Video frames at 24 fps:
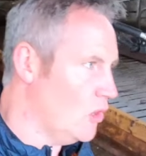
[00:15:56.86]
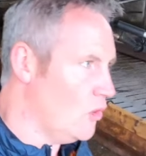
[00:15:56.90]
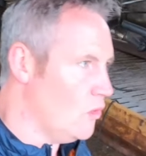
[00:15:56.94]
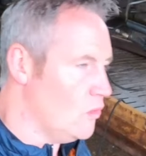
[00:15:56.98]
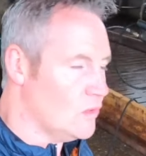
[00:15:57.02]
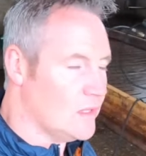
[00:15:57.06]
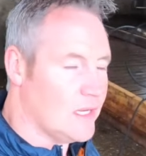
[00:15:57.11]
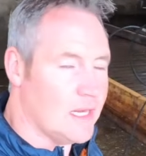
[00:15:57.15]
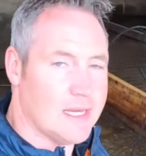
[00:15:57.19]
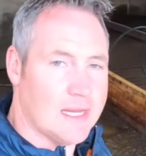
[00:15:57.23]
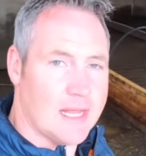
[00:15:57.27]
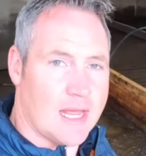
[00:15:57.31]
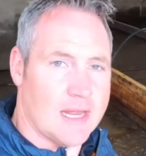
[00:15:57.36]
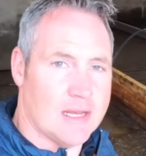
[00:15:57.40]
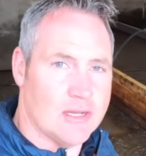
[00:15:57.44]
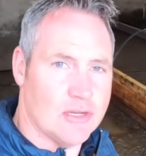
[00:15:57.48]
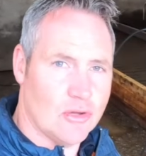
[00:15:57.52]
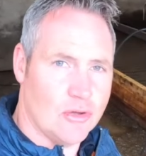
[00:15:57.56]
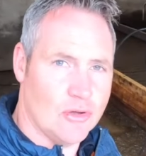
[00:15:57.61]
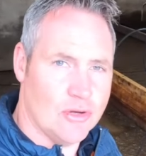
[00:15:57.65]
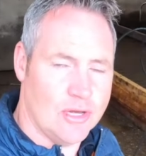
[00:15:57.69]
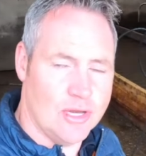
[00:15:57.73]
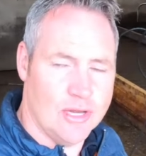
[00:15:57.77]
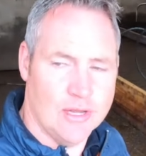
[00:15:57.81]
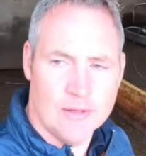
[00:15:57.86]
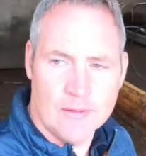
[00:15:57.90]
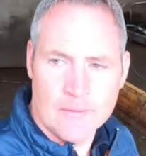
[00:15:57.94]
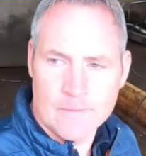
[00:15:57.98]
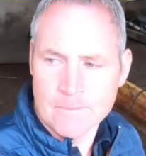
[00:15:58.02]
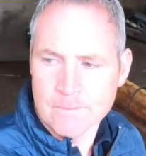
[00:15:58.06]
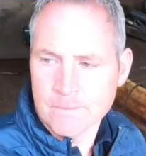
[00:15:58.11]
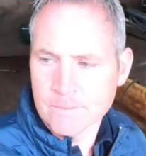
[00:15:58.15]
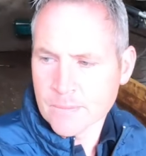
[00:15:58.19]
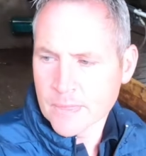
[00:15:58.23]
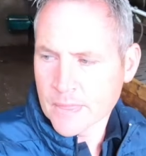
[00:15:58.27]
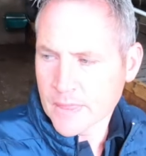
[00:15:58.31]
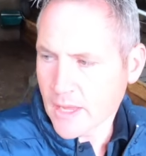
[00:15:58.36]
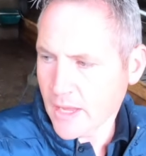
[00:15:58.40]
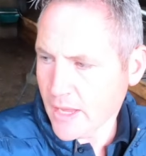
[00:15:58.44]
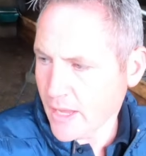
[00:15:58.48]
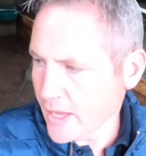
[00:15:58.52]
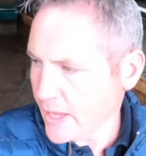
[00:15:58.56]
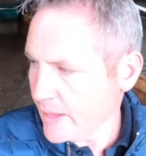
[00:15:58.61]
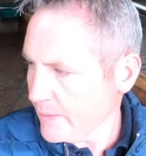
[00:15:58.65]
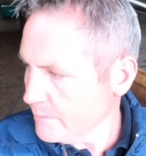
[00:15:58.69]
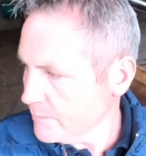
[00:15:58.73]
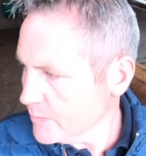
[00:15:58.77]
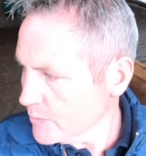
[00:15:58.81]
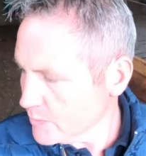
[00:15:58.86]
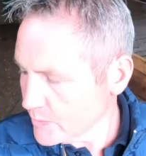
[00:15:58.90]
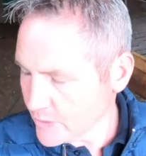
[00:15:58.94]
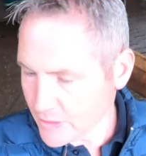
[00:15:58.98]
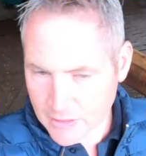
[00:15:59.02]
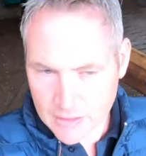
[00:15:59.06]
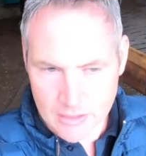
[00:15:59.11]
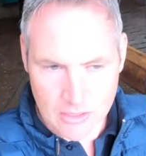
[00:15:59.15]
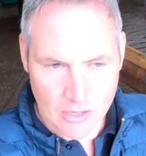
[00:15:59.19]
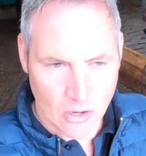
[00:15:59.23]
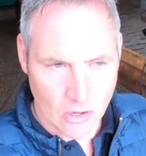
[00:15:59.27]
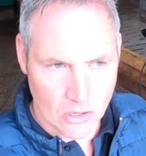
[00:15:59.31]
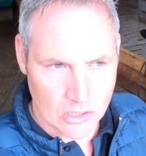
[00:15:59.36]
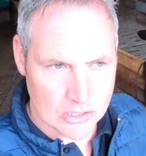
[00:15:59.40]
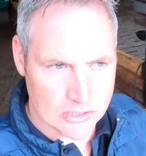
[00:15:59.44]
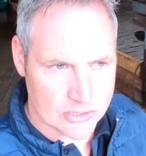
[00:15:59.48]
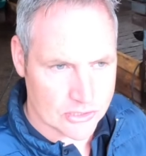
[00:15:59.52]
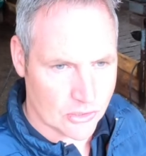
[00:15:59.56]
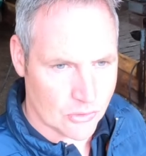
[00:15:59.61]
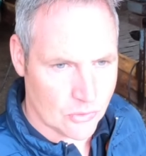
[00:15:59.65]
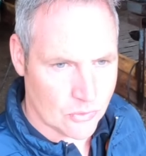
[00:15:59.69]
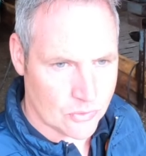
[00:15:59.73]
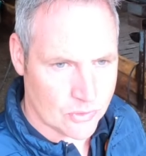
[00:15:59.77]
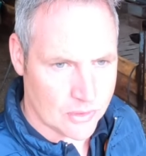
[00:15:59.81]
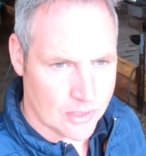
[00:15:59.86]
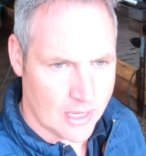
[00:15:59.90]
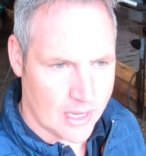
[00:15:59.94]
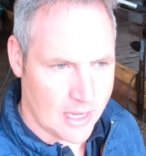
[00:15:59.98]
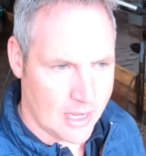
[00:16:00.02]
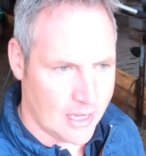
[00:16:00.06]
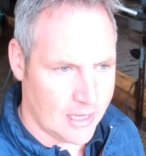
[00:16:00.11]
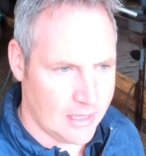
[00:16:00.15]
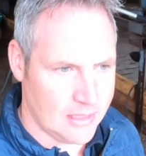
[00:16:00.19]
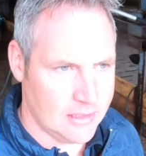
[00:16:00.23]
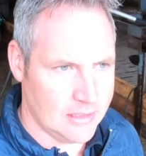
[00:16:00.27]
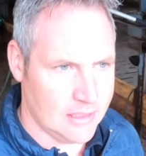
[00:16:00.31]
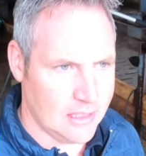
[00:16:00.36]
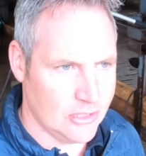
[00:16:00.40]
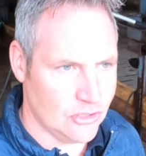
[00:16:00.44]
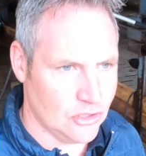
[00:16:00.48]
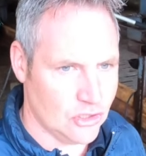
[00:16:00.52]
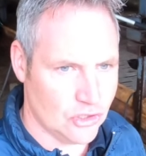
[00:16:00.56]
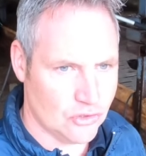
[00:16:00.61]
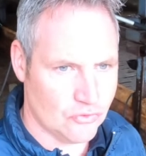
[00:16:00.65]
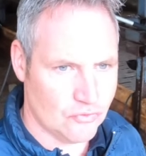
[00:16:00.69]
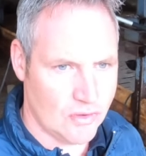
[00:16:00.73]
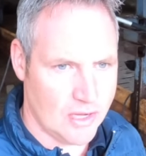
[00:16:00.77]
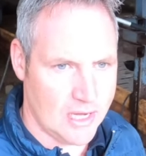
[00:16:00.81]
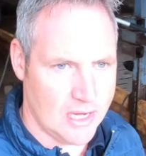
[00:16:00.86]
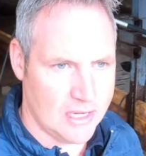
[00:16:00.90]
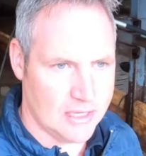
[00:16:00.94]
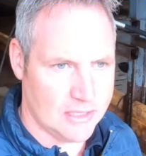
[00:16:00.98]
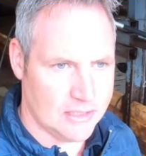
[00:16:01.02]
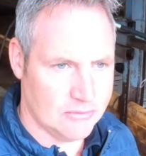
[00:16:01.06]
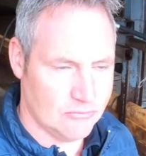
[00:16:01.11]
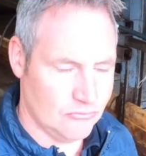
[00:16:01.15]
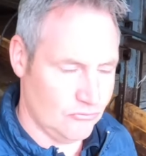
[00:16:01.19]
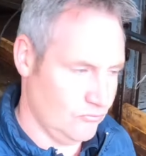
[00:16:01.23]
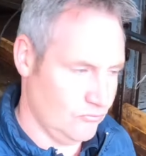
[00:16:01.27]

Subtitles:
whole day to get it done, but we had it all sown and it just rained.